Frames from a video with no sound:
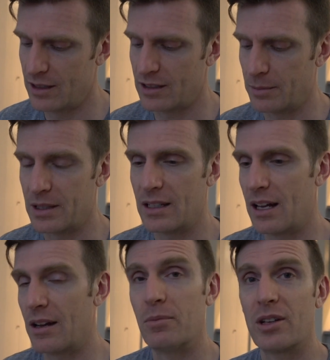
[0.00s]
Something
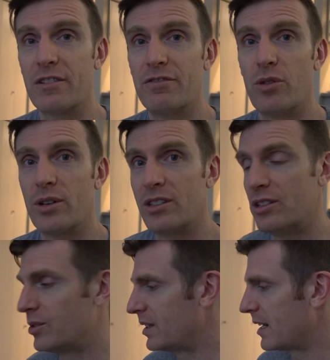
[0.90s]
that I'm looking forward to
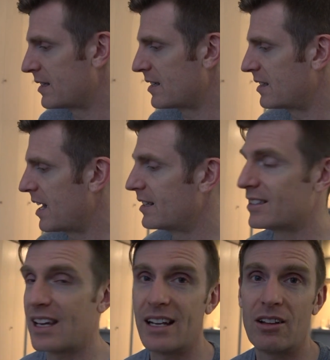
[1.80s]
doing, as I said,
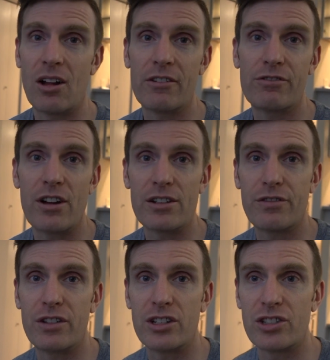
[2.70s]
is getting a lot of fresh
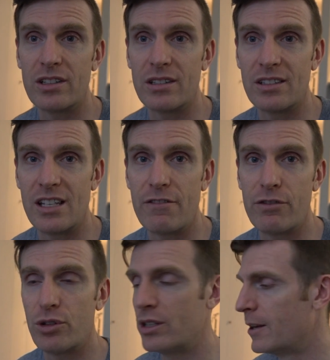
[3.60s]
fish and
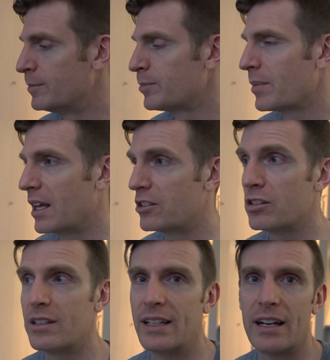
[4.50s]
seafood and
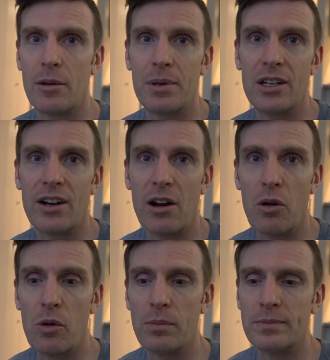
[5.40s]
cooking that up here at
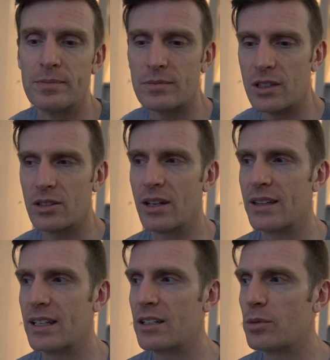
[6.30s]
home. So I
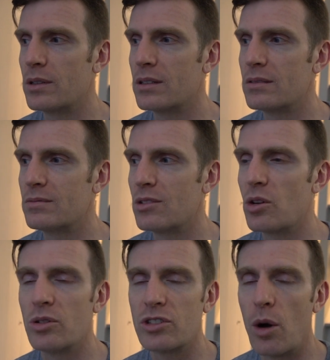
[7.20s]
think
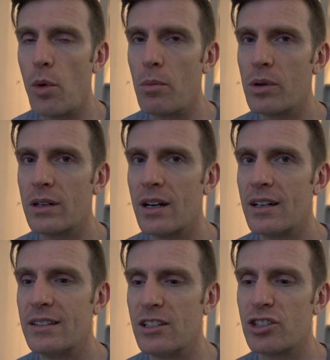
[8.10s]
Nicole's got one
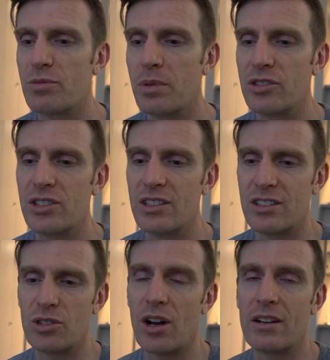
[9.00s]
more dish, but she's
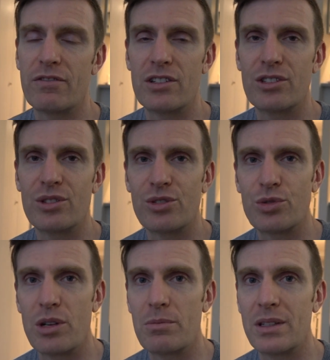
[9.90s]
still got to finish her
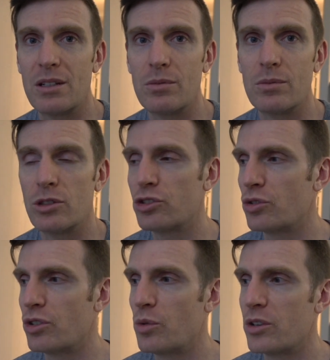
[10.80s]
shrimp, and then we'll
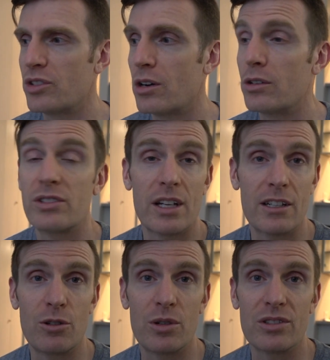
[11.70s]
show you what her
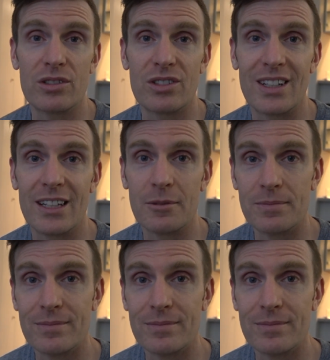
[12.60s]
second course looks like.